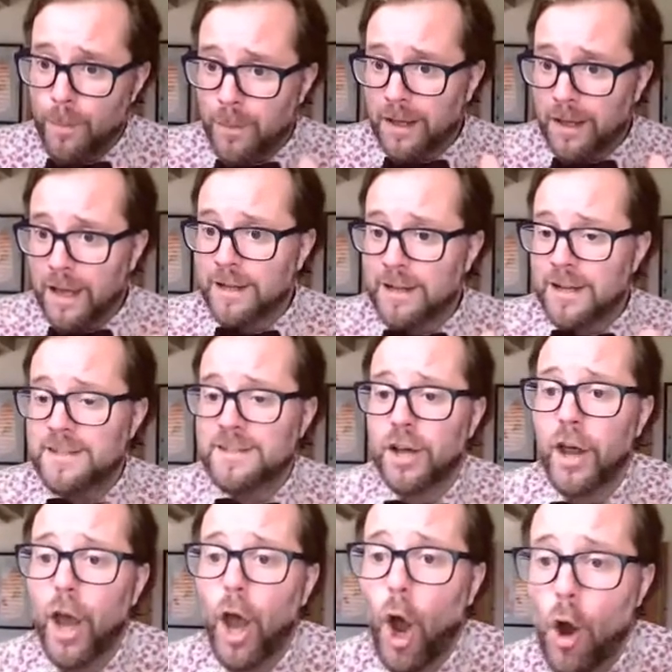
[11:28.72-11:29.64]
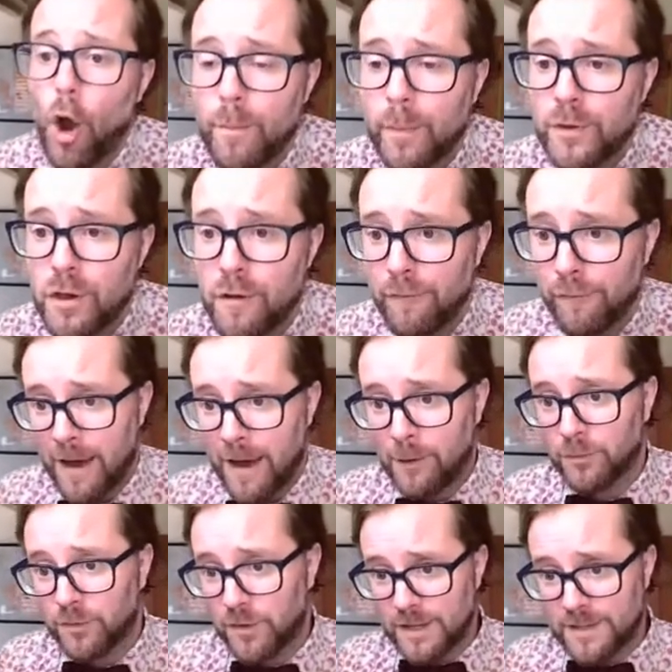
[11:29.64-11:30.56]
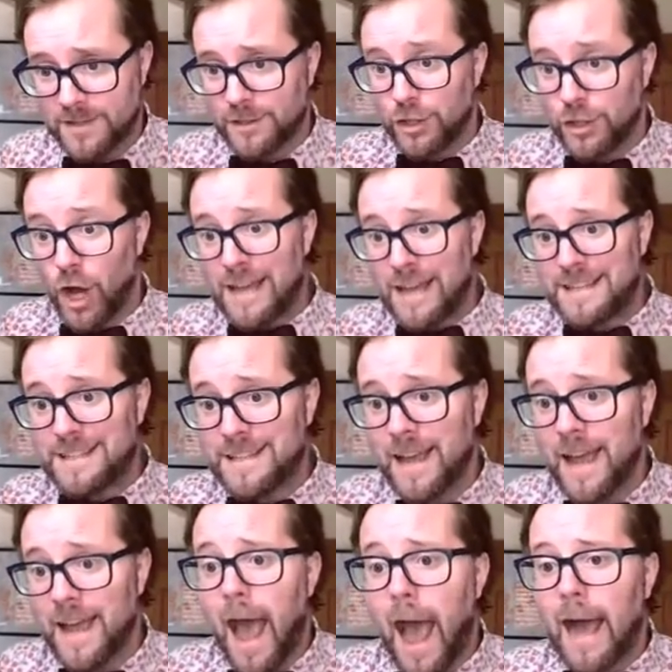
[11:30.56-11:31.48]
beginners. I hope you found this nice